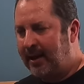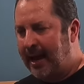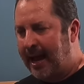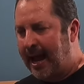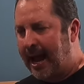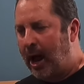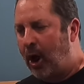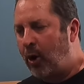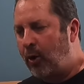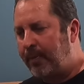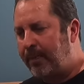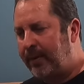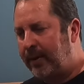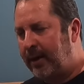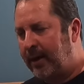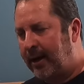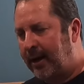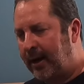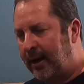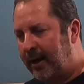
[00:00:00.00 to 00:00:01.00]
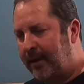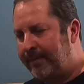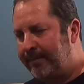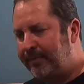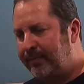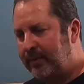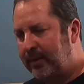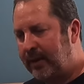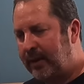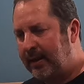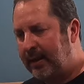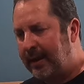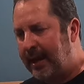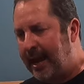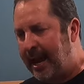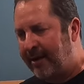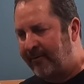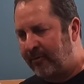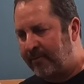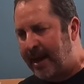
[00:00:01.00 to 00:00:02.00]
I hope
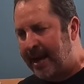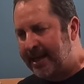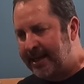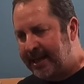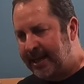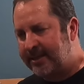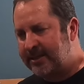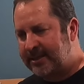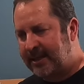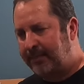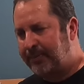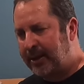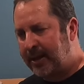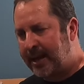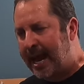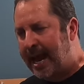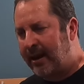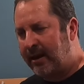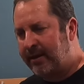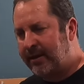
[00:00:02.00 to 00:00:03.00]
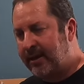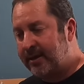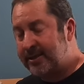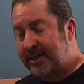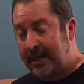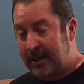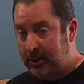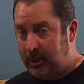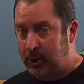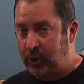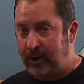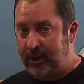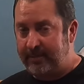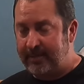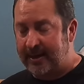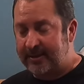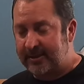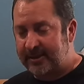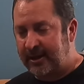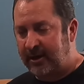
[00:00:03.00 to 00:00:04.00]
everybody gets something out of this, including
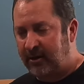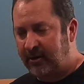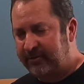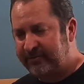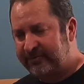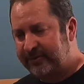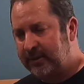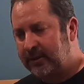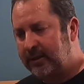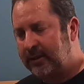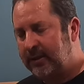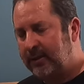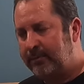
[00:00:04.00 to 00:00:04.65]
myself,